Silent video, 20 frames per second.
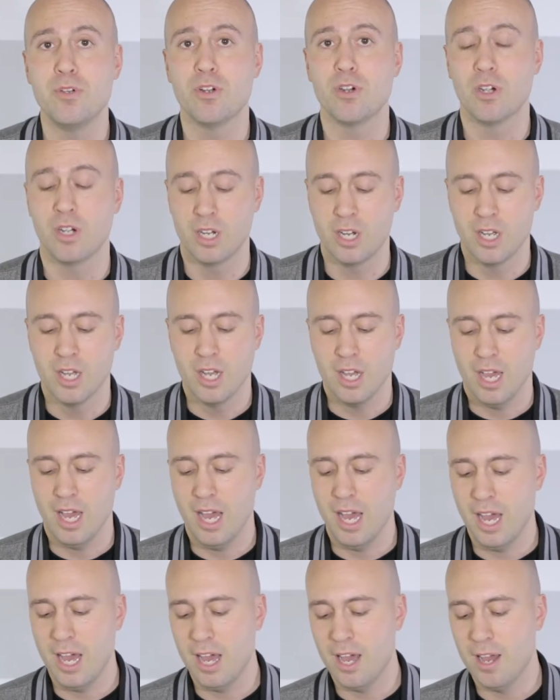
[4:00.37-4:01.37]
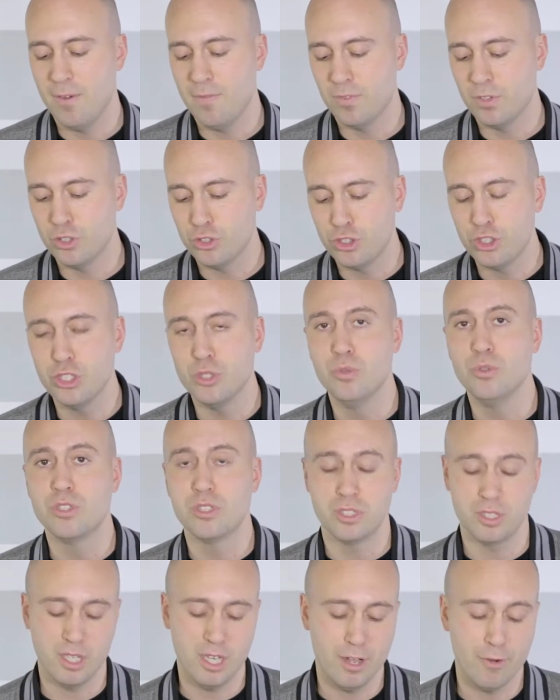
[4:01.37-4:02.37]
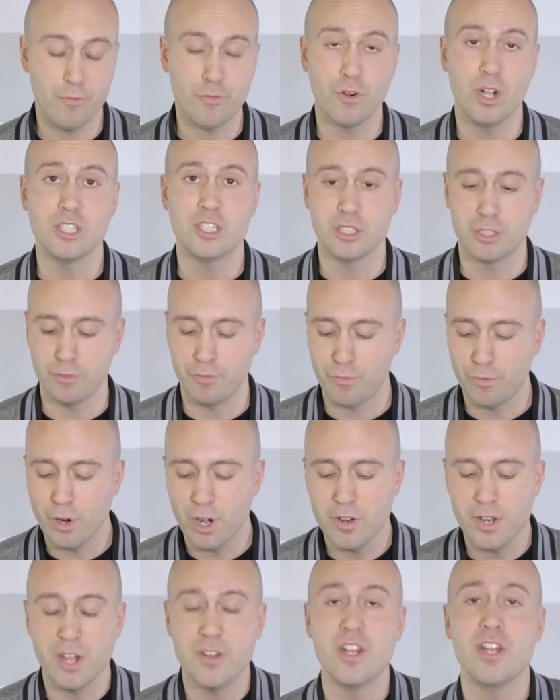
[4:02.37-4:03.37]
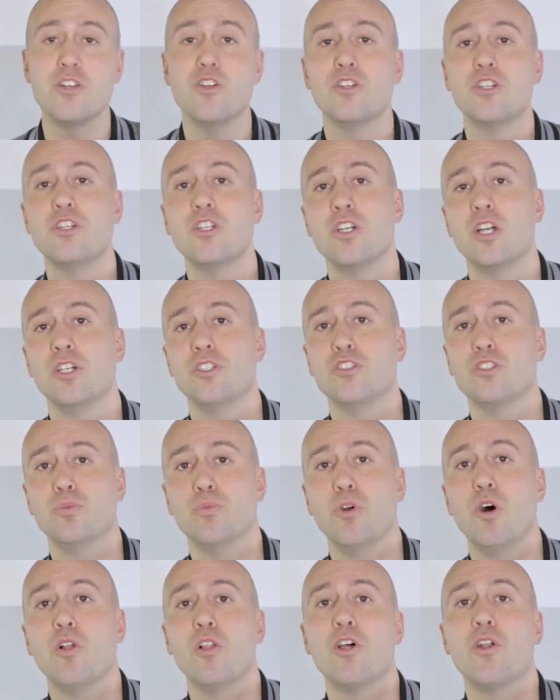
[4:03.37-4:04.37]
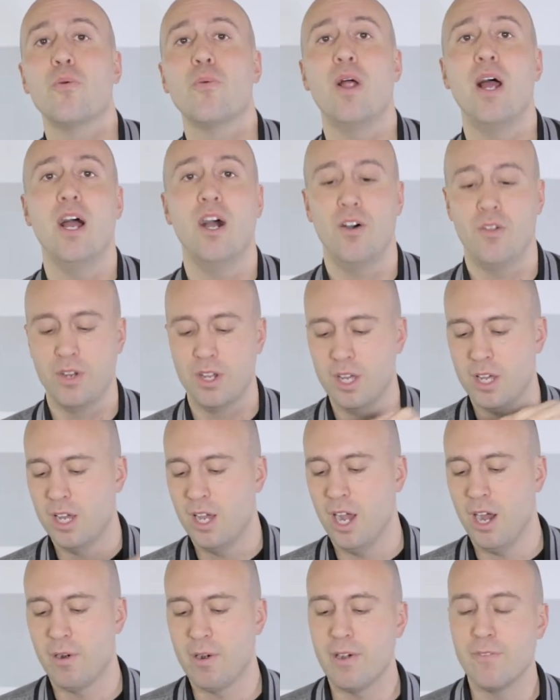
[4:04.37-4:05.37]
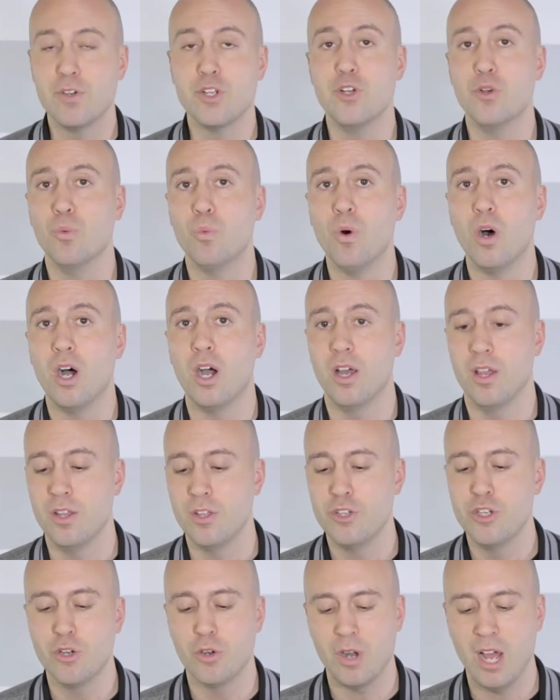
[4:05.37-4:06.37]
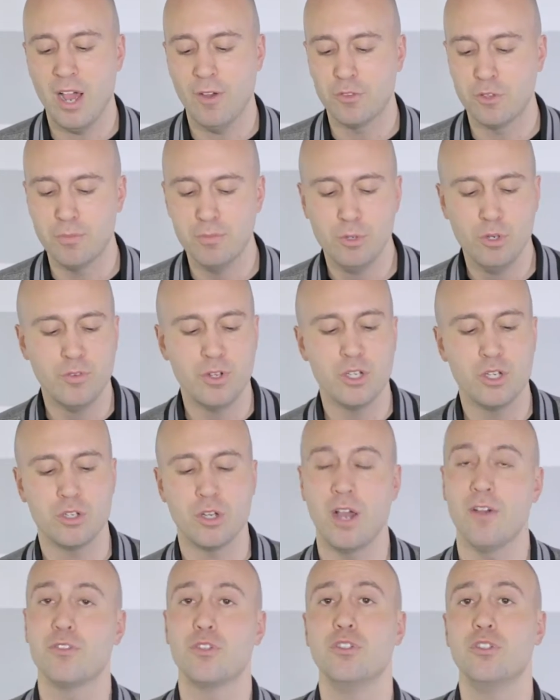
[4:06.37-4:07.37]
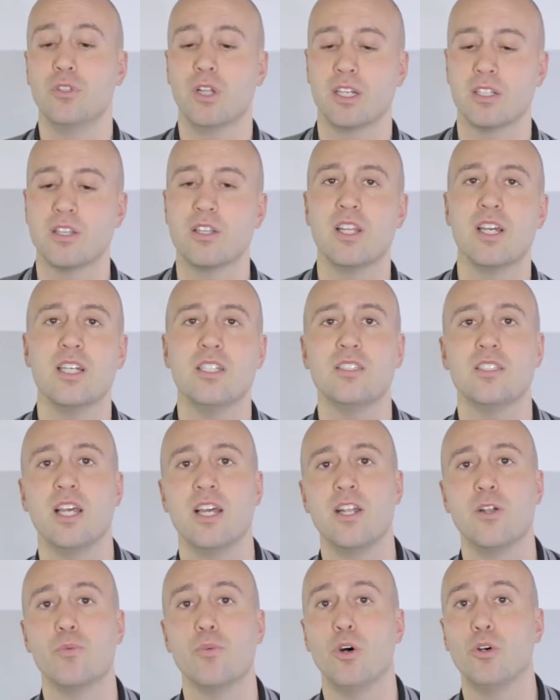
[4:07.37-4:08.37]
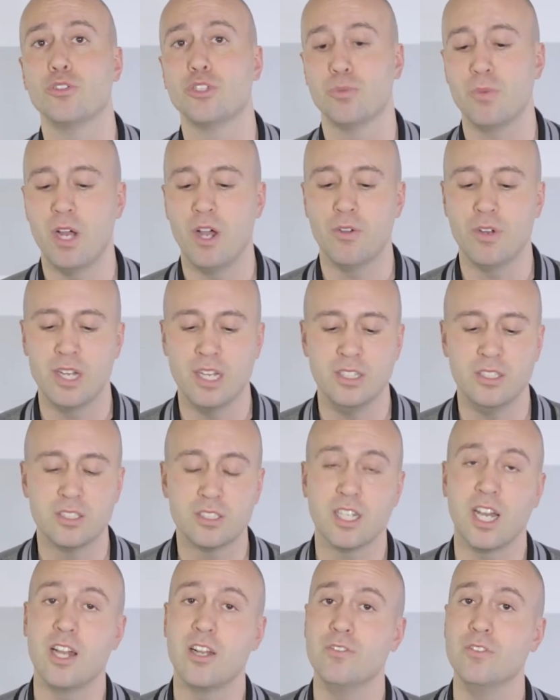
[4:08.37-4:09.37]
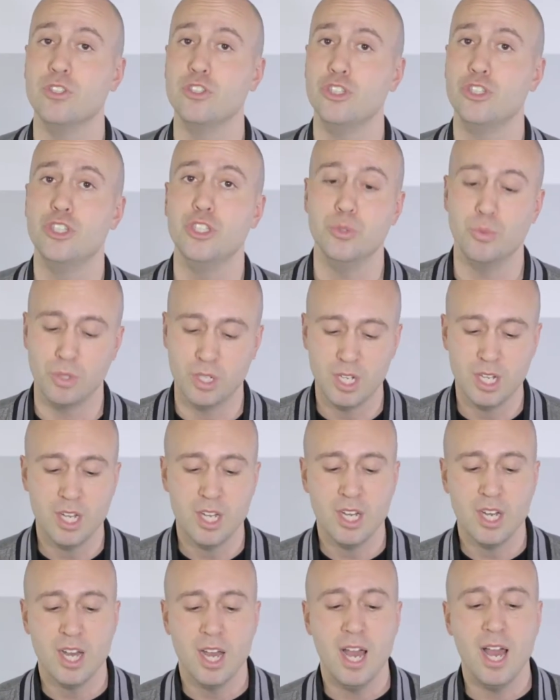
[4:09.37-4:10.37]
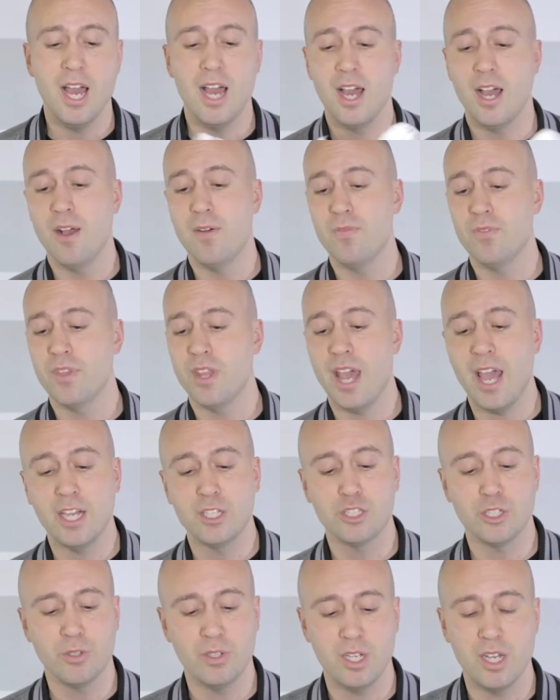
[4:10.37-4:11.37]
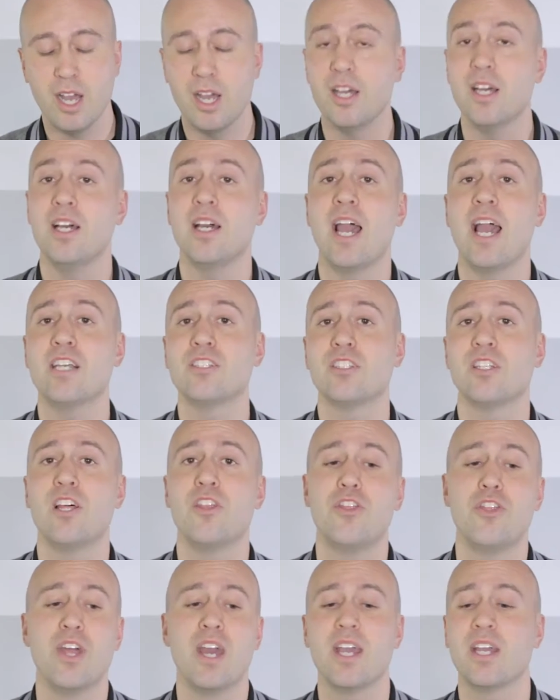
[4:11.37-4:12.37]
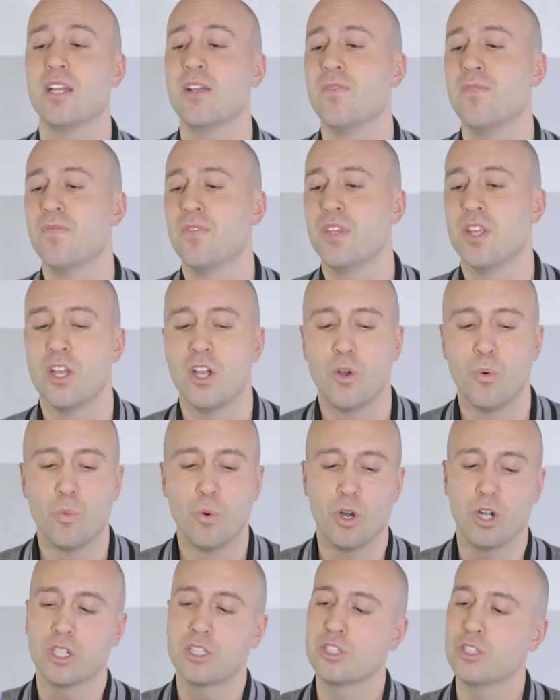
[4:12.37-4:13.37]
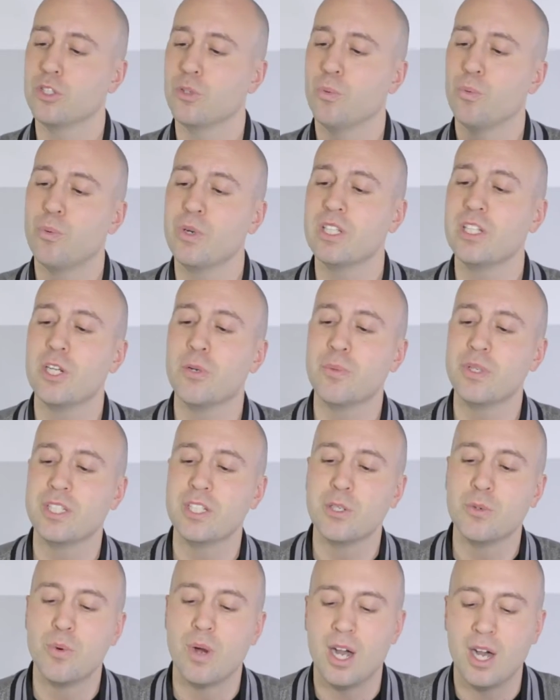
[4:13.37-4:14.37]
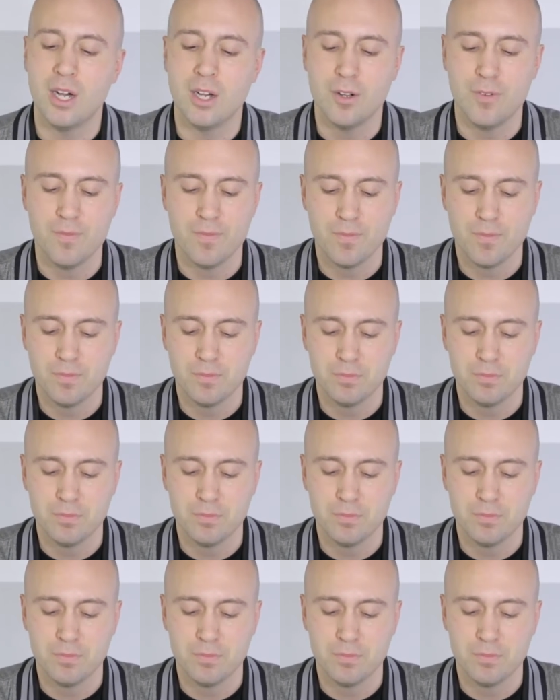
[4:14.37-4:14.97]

your um, shoes uh, fresh at the front and then you can just roll it around however you want. You don't have to move it, you have to do like this and it rolls around inside of the shoe. Uh, extra, uh, excellent thing, works really, really well.